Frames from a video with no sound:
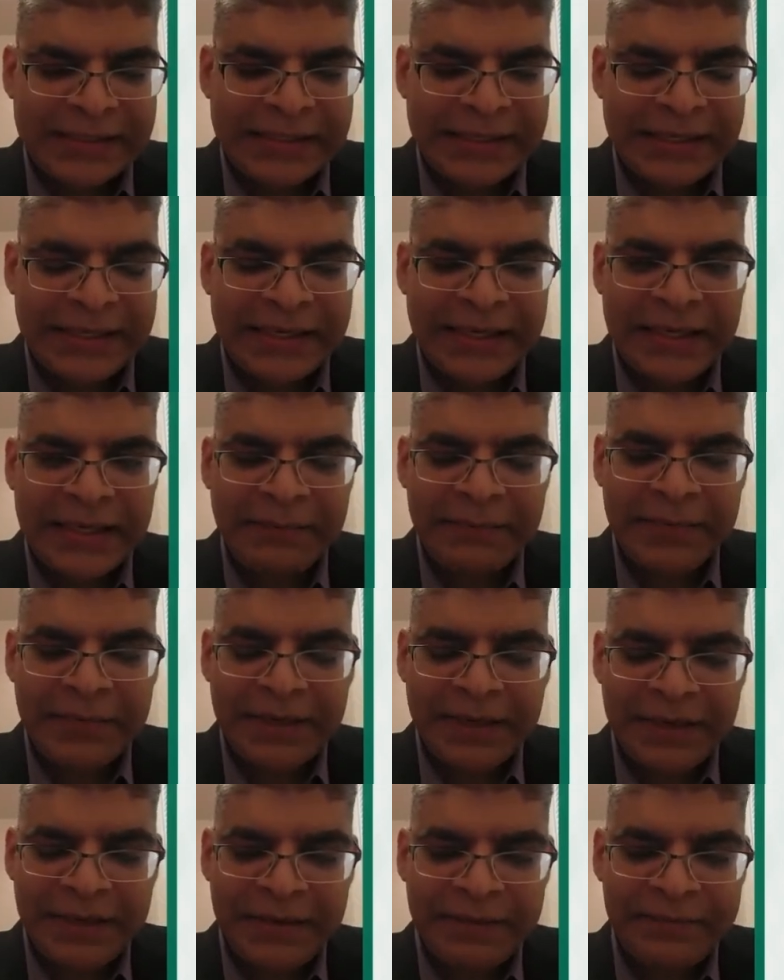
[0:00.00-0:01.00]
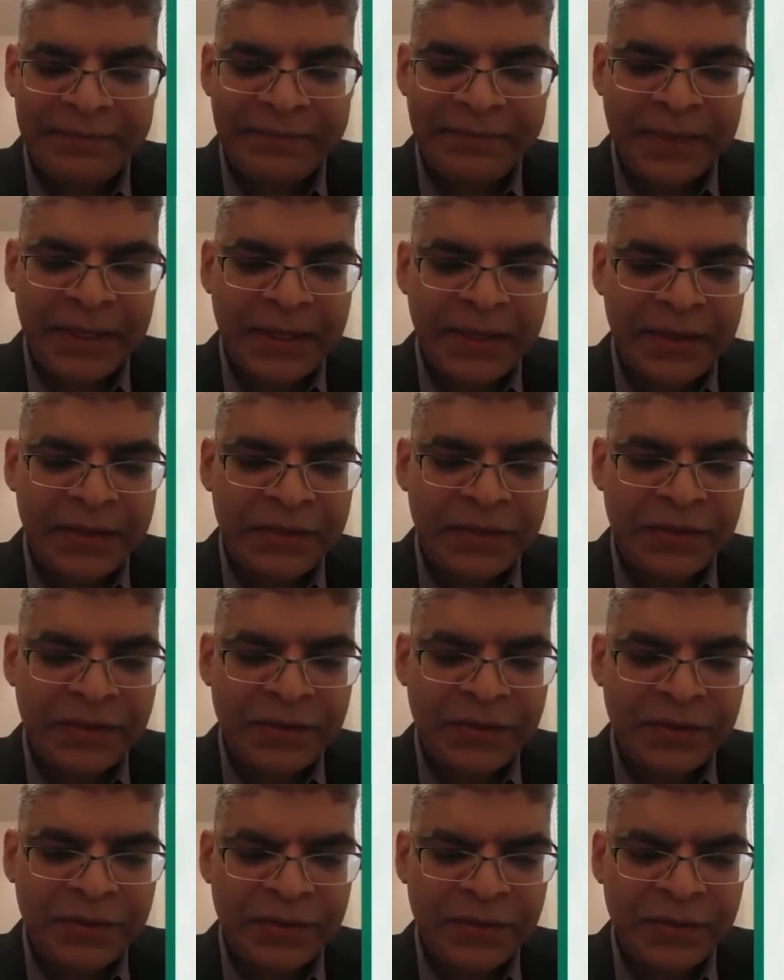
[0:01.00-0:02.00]
time
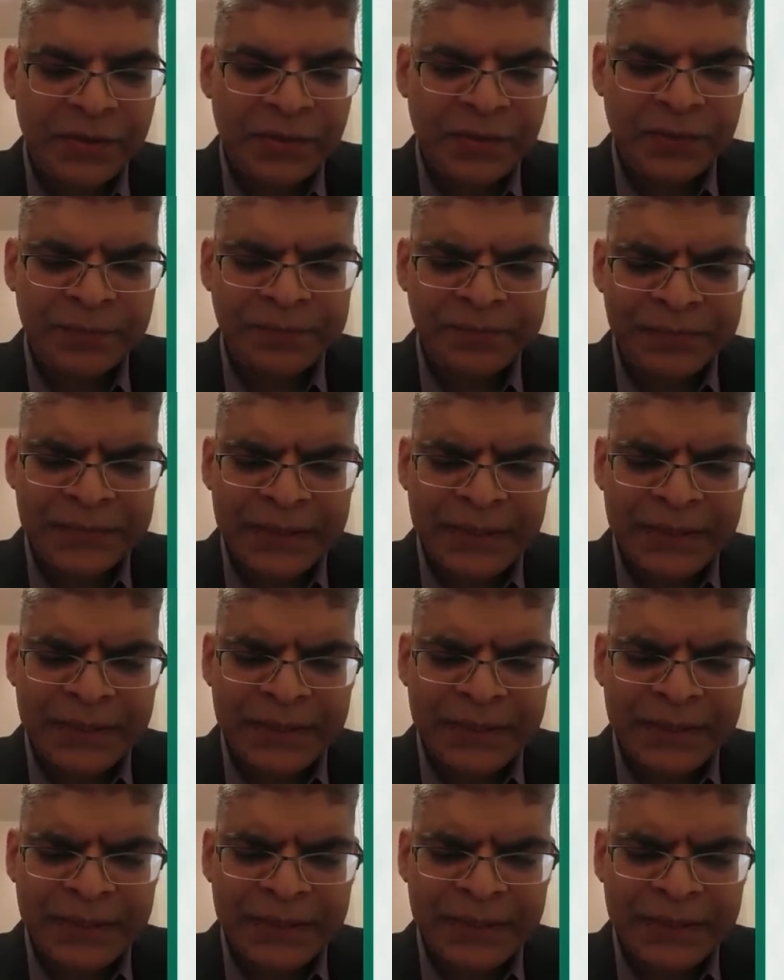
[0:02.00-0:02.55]
to